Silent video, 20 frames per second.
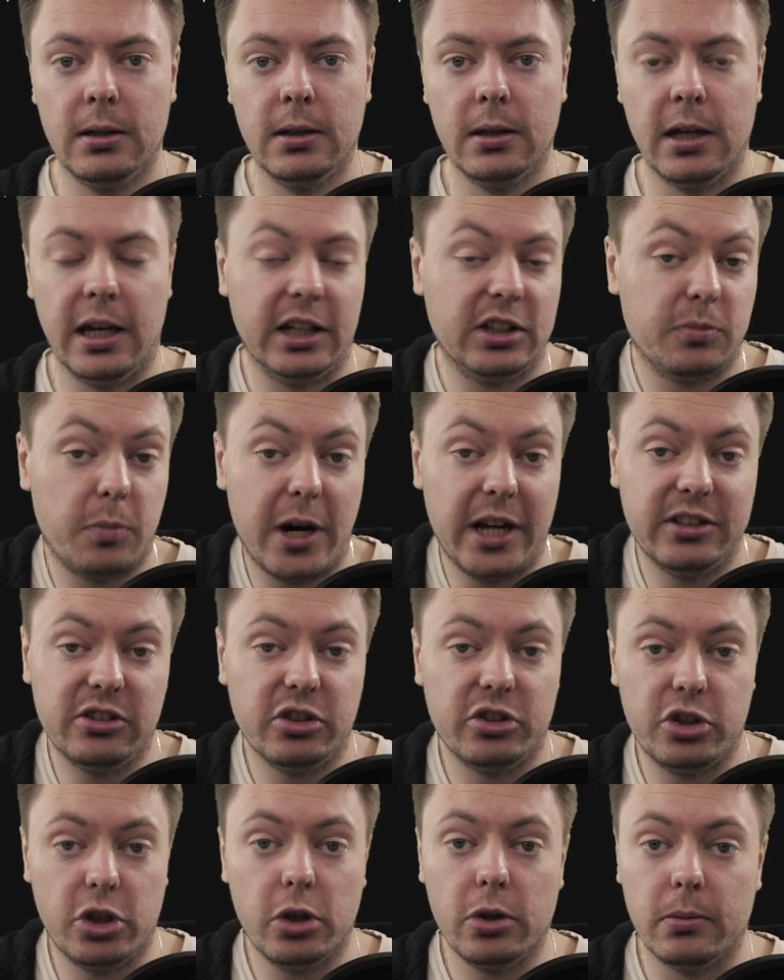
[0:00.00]
Express
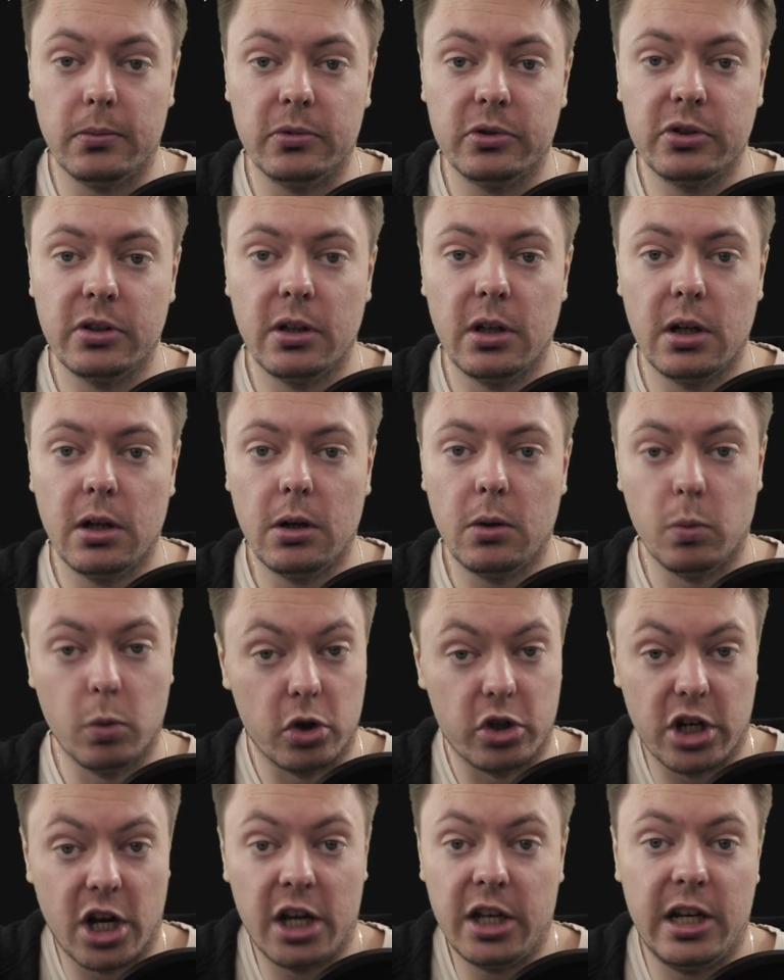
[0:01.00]
assumes we're
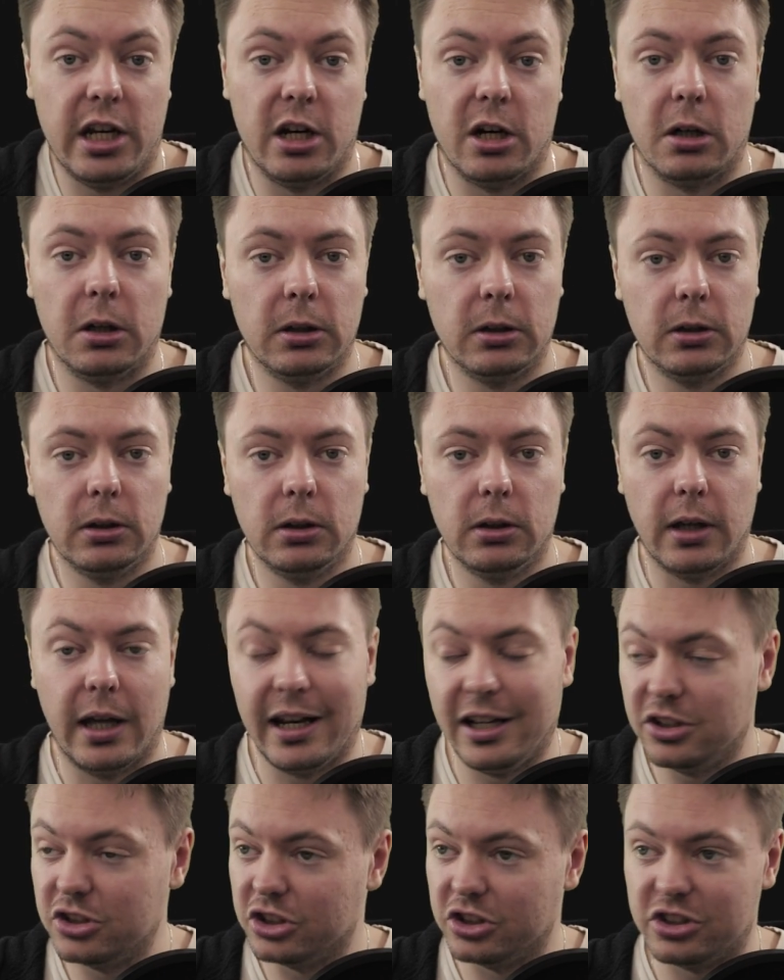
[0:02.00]
done here, and it
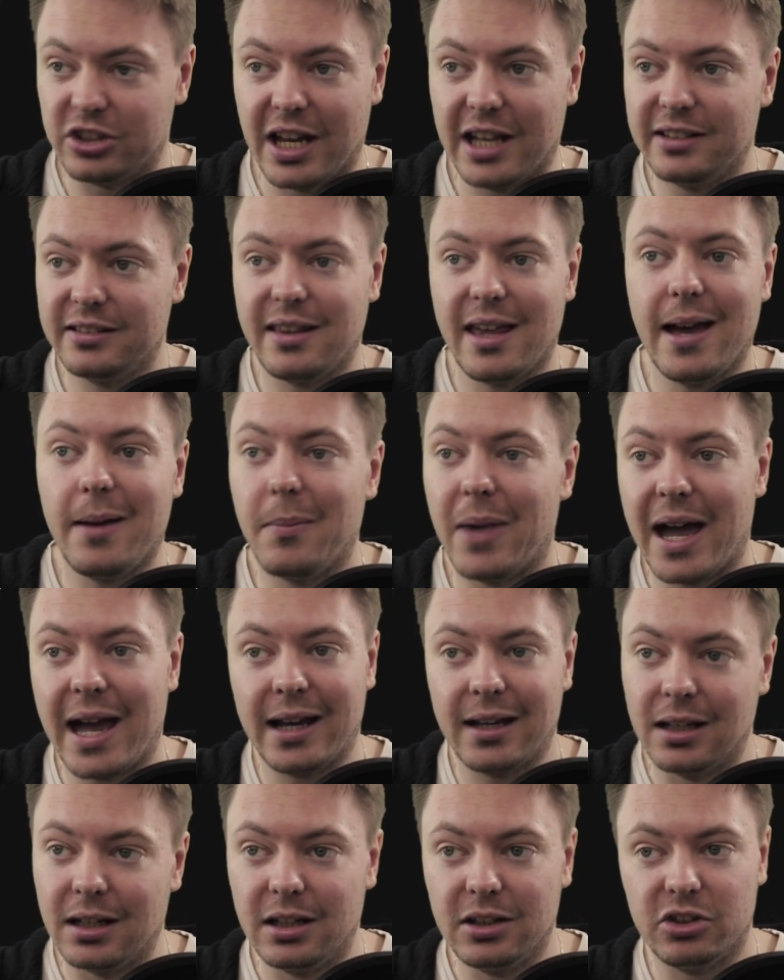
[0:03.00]
just sends that back
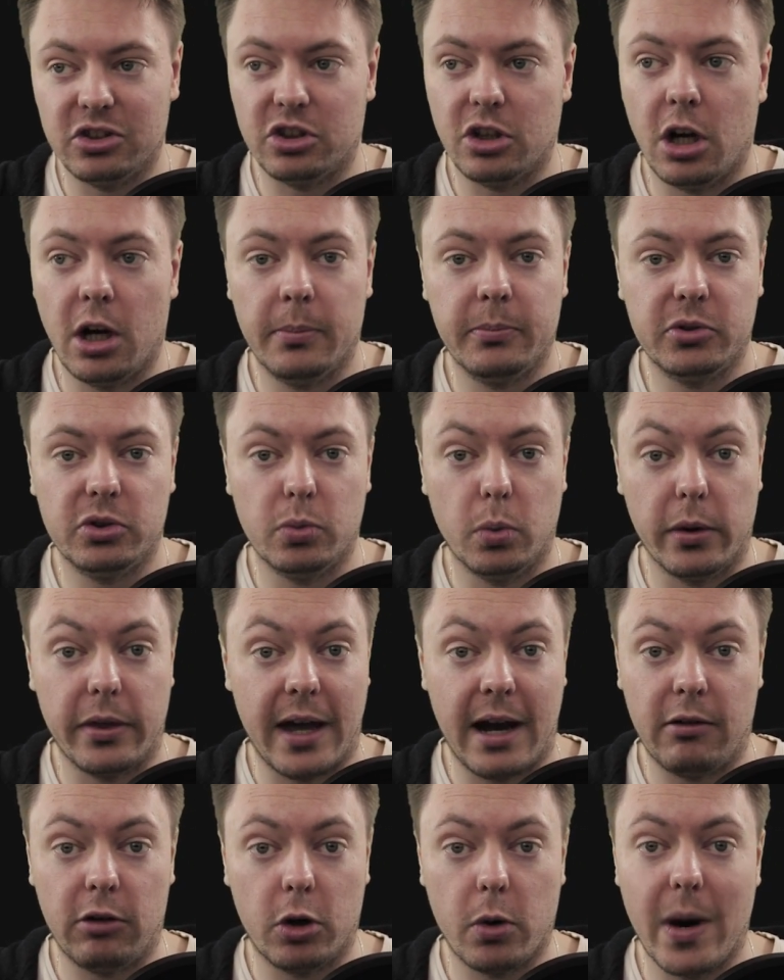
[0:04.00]
and it stops with
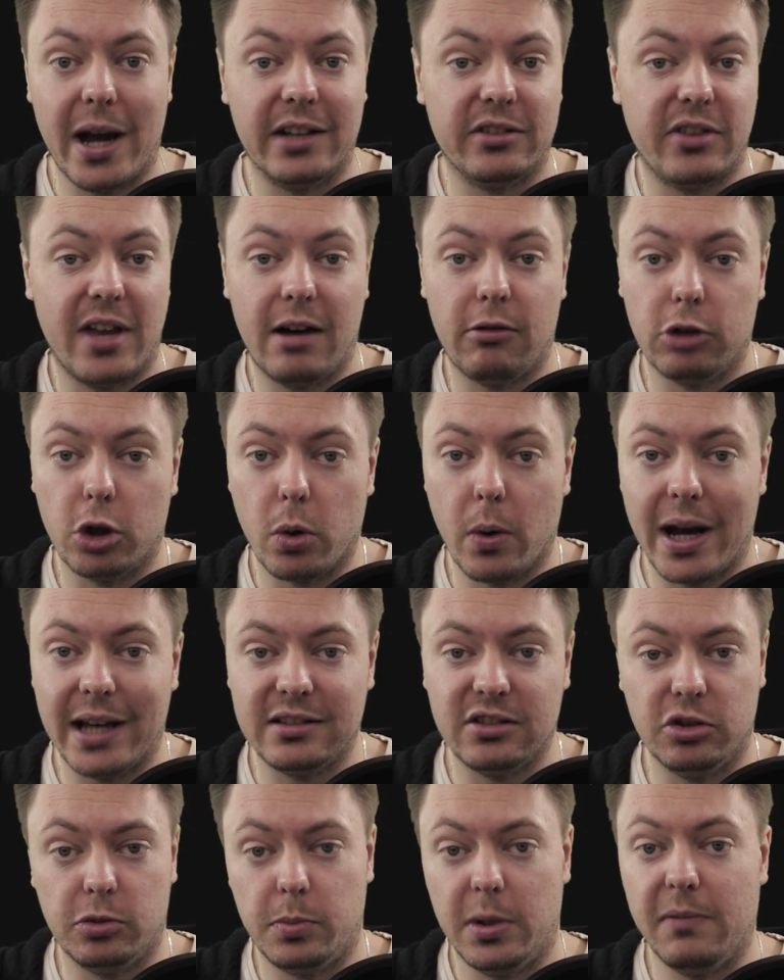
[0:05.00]
that request. That request
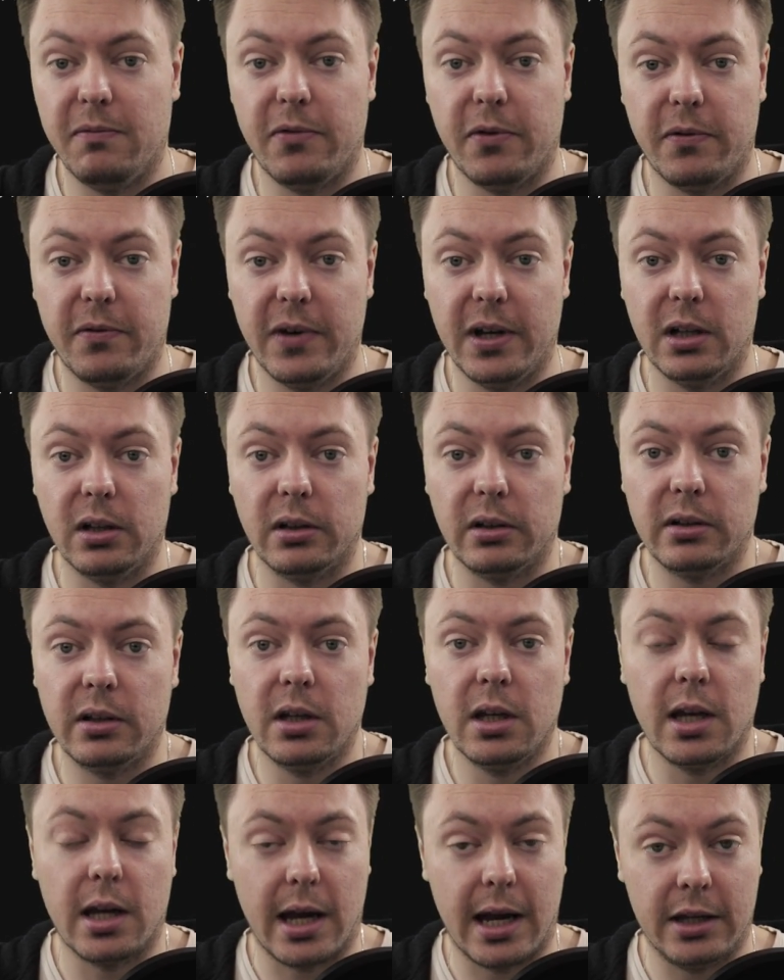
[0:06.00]
has been fulfilled,
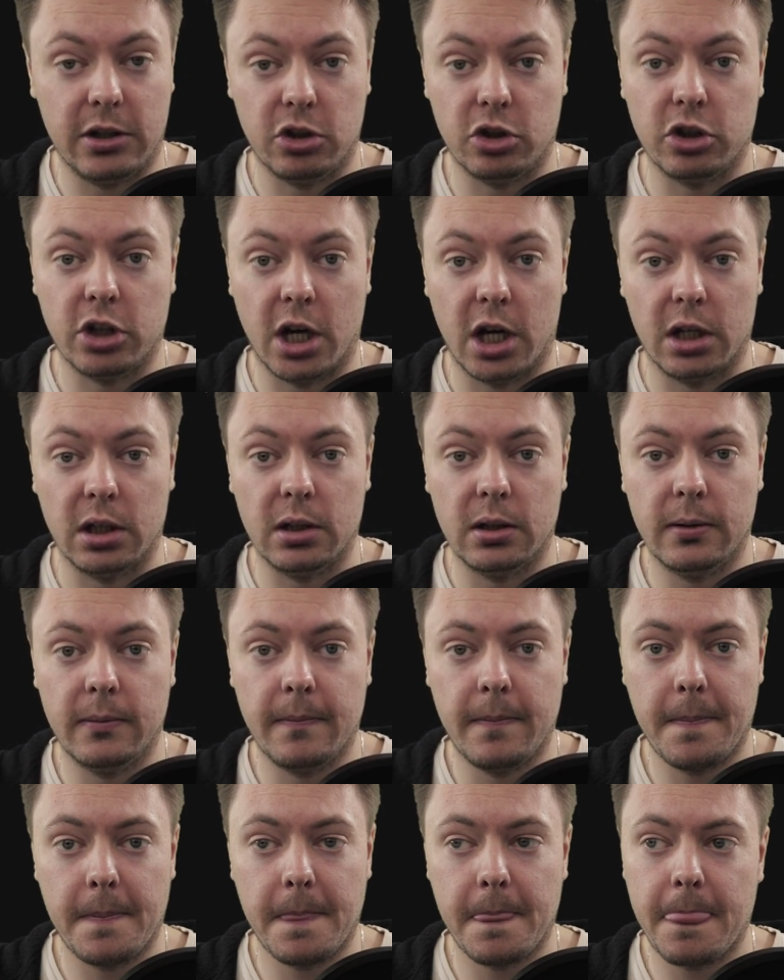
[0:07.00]
and you're done.
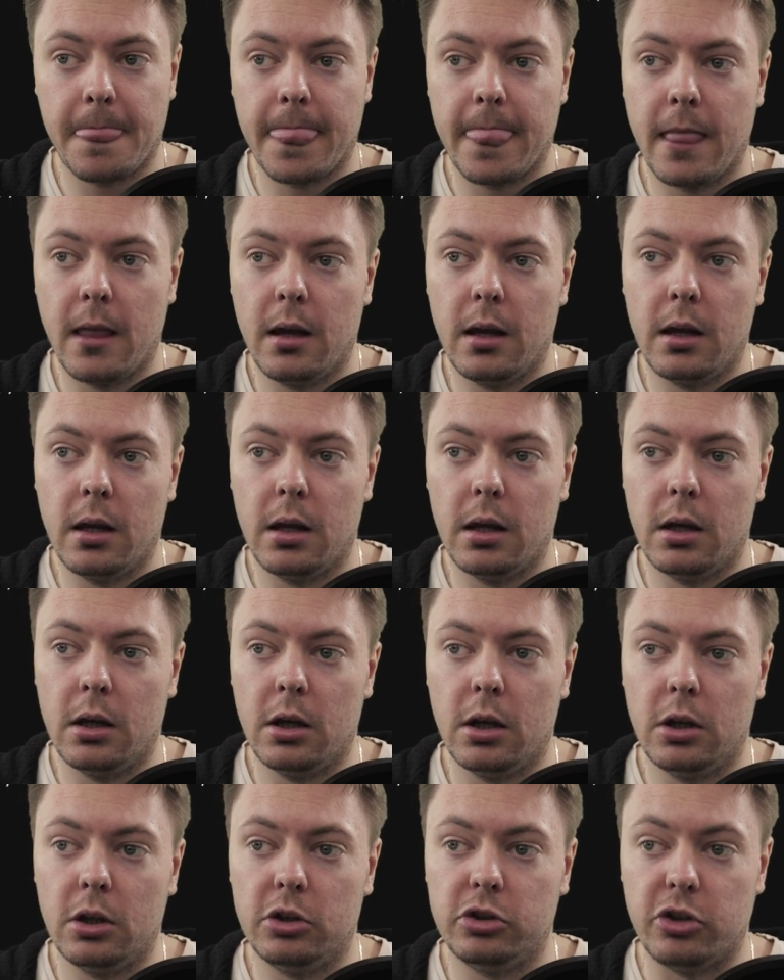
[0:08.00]

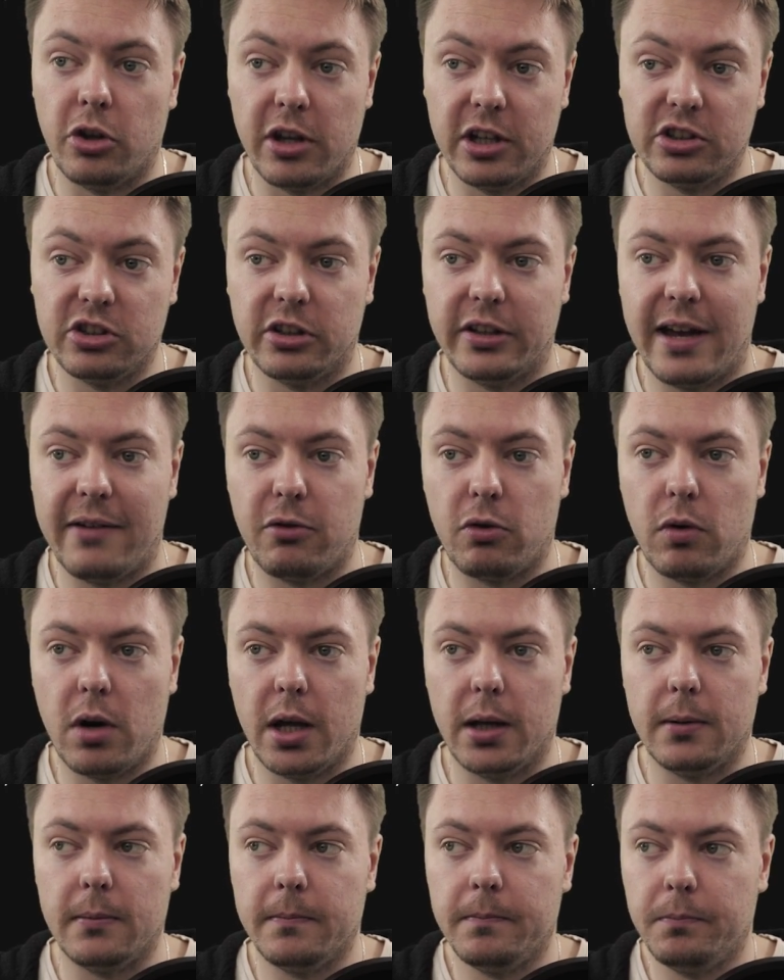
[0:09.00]
So this will never
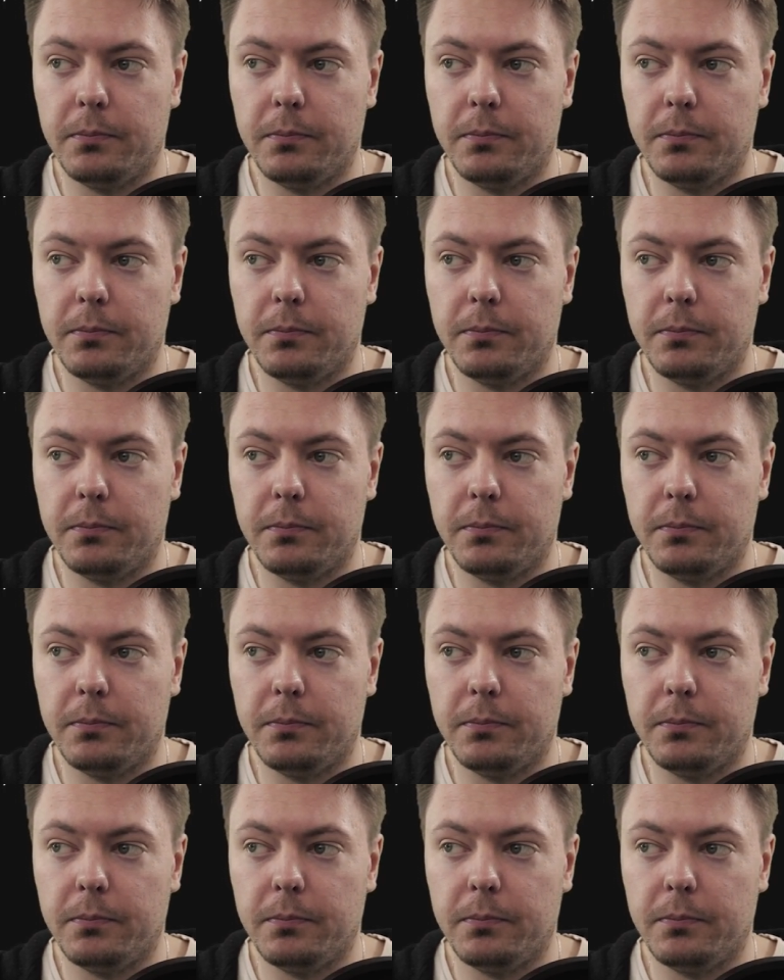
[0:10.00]
run.